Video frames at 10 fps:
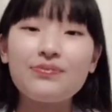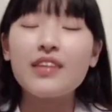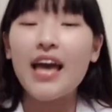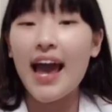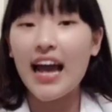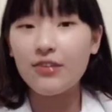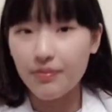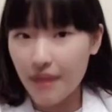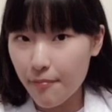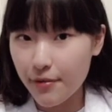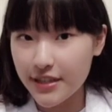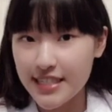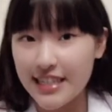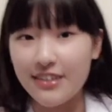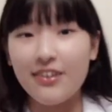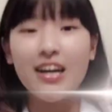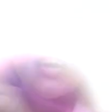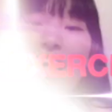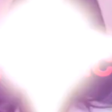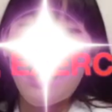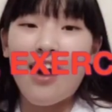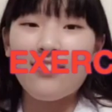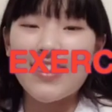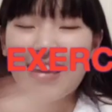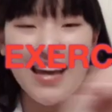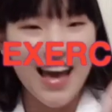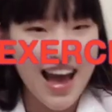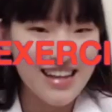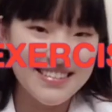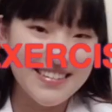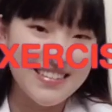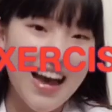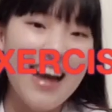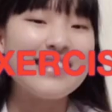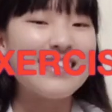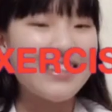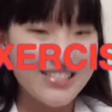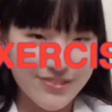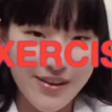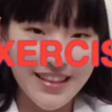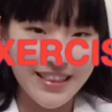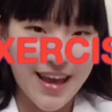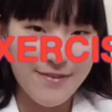And remember to eat healthy, exercise, and enjoy life.